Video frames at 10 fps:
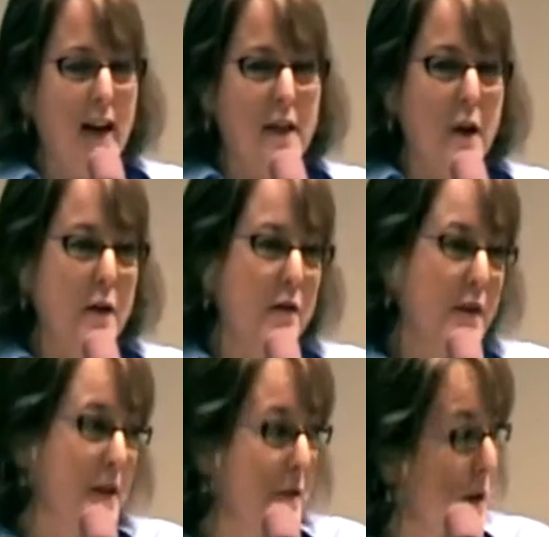They are the
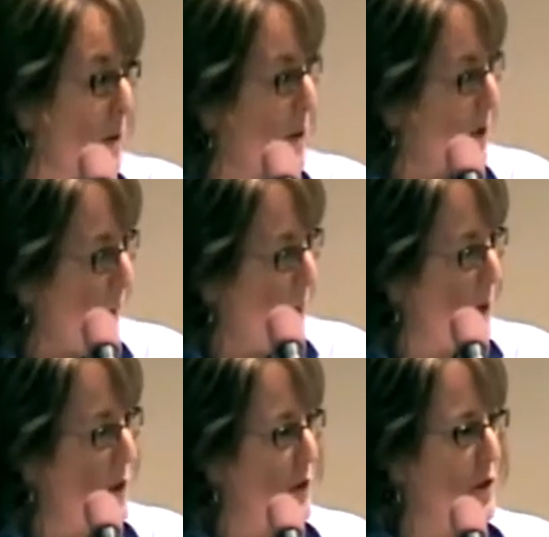reason we were
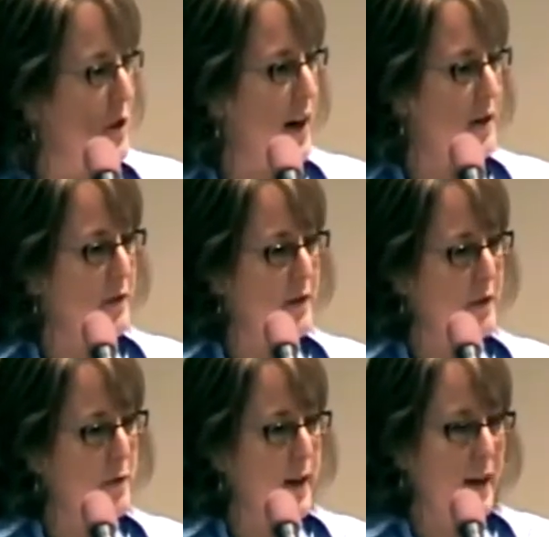able to attract
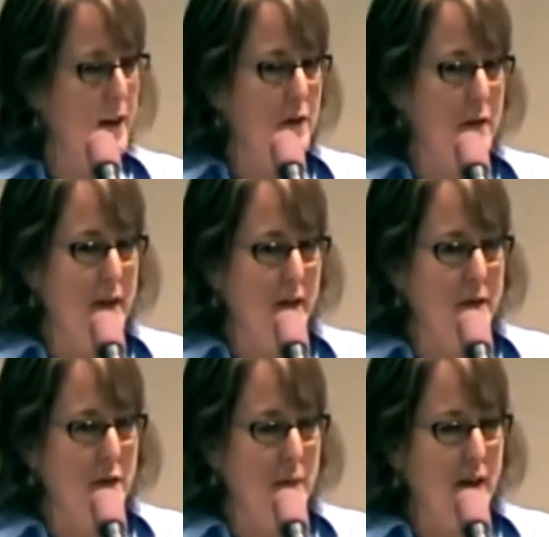Reverend Meg, who we love
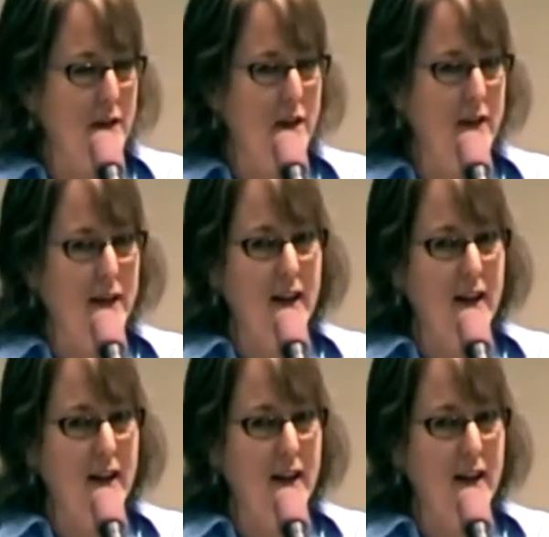so much.